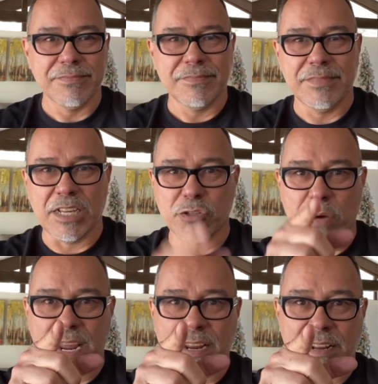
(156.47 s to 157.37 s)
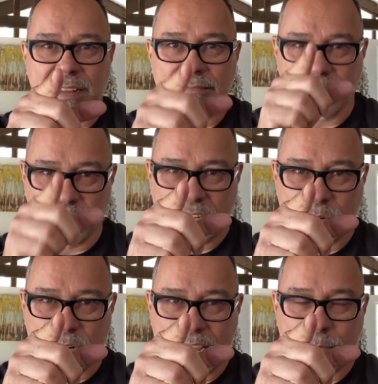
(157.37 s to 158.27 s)
Desiree, you said you
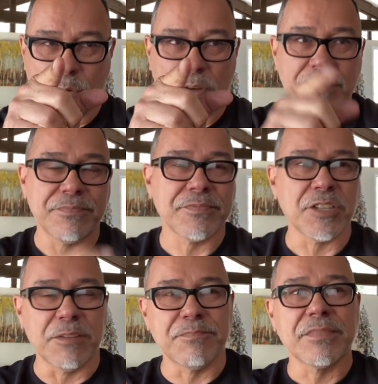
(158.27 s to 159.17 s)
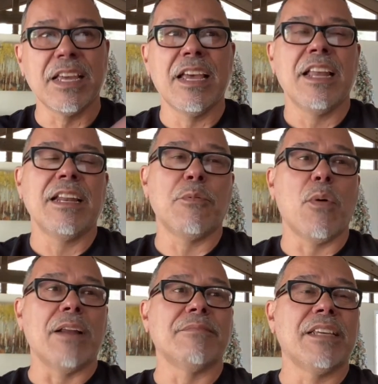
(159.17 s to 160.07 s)
were going to get me one. So, number
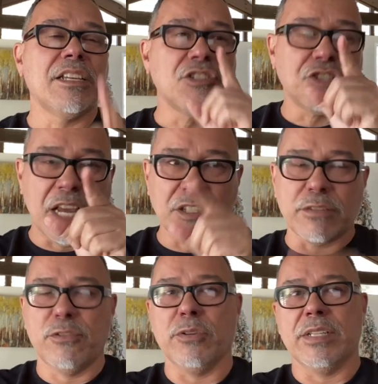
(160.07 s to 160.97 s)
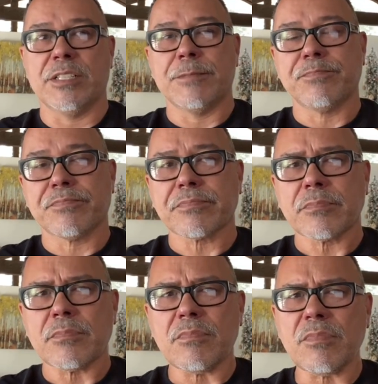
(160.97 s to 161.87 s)
one, change the fluids.
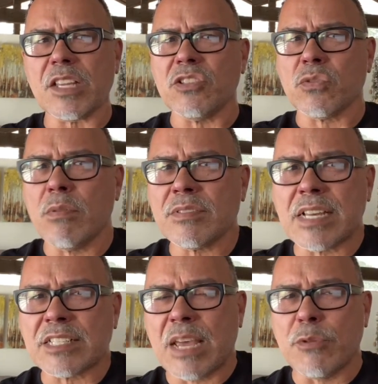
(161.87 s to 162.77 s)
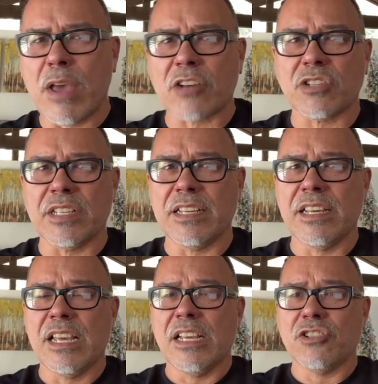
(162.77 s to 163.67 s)
So when was the last time you actually
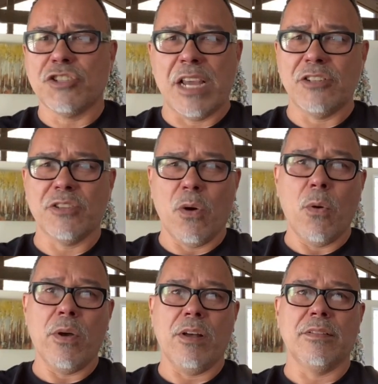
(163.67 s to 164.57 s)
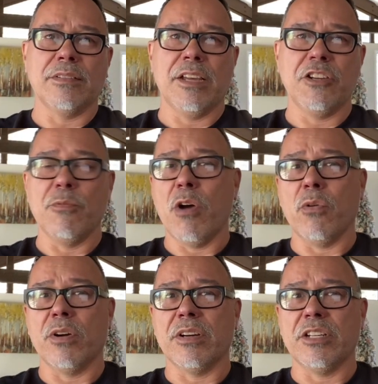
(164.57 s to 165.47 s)
changed the oil in your
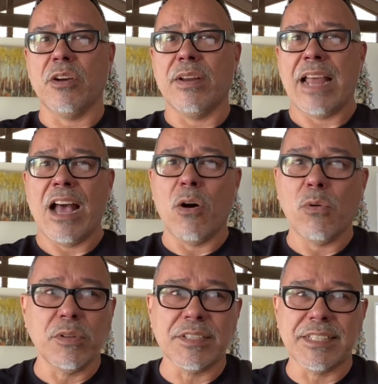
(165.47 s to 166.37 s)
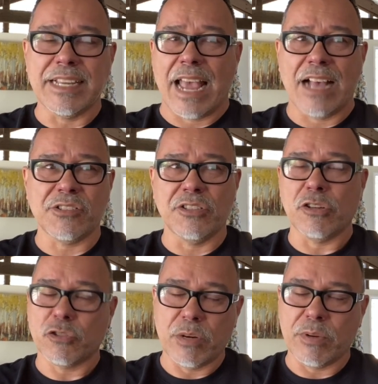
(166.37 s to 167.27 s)
mower? And how old is the gas in your
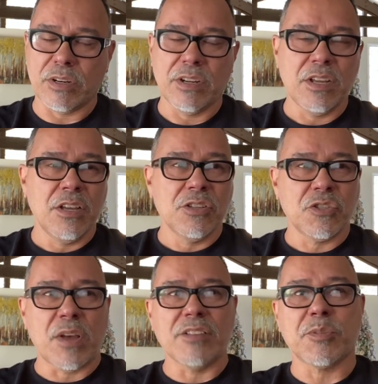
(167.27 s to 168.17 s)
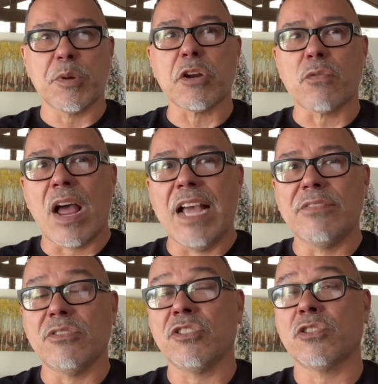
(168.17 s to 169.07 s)
trimmer? So as spring
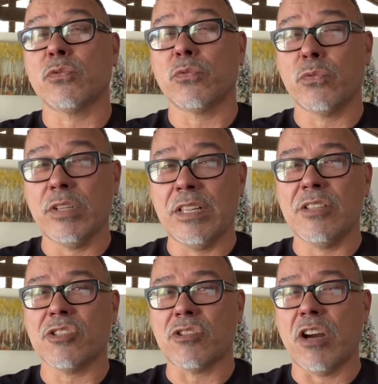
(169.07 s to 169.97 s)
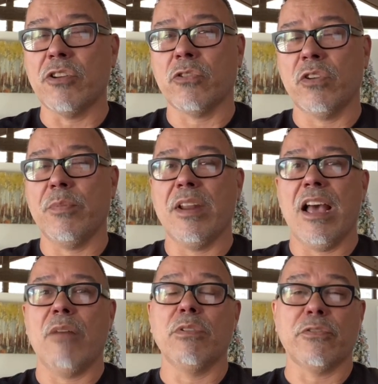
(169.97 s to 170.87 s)
arrives, you should really start your equipment
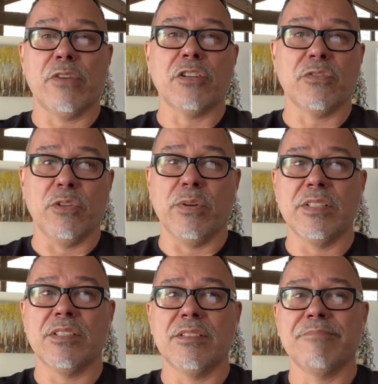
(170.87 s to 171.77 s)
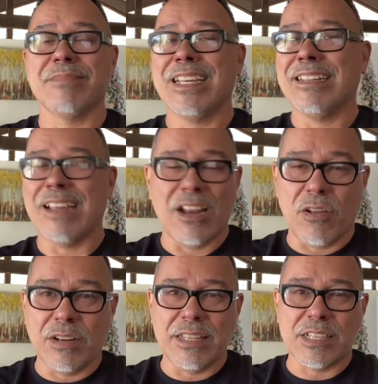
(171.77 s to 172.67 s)
out with fresh fluids. Not
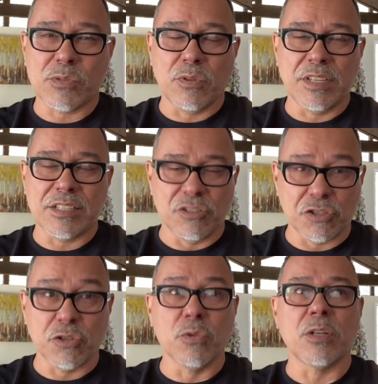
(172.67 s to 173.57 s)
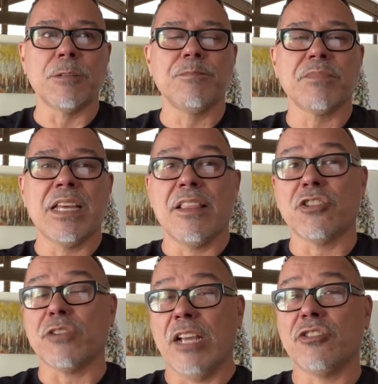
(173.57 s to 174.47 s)
only will this ensure
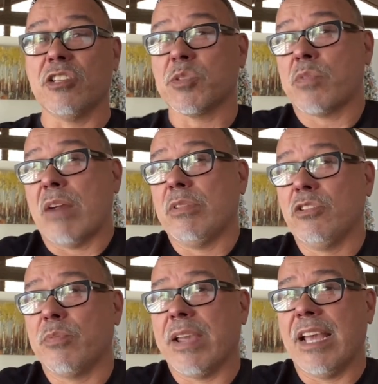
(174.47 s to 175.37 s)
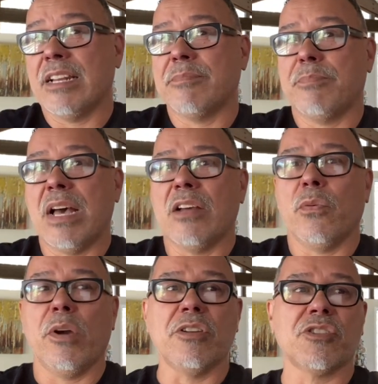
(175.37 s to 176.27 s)
that your engine is properly lubricated, but
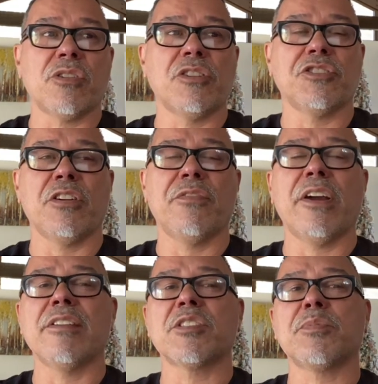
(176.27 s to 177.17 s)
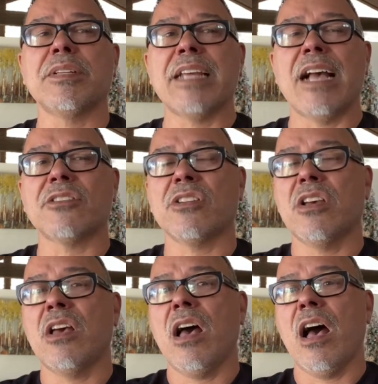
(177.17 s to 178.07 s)
when you start your various spring tasks,
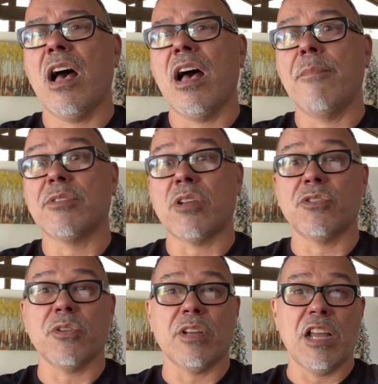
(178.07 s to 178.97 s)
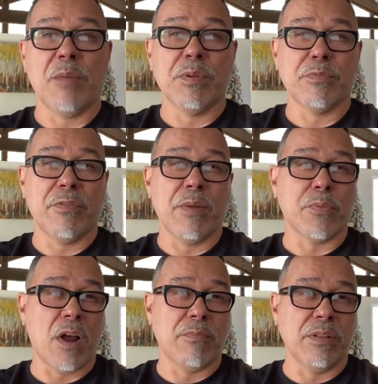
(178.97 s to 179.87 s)
it's also going to help you prevent
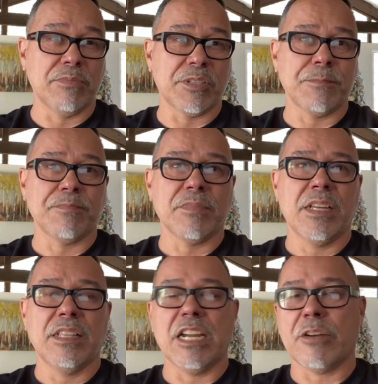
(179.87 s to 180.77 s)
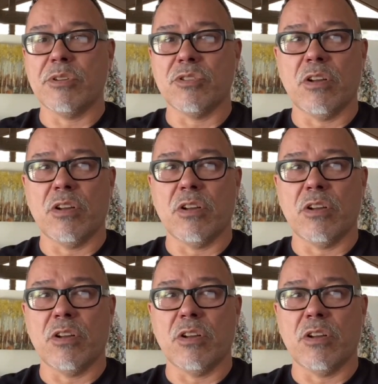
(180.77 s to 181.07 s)
problems that can result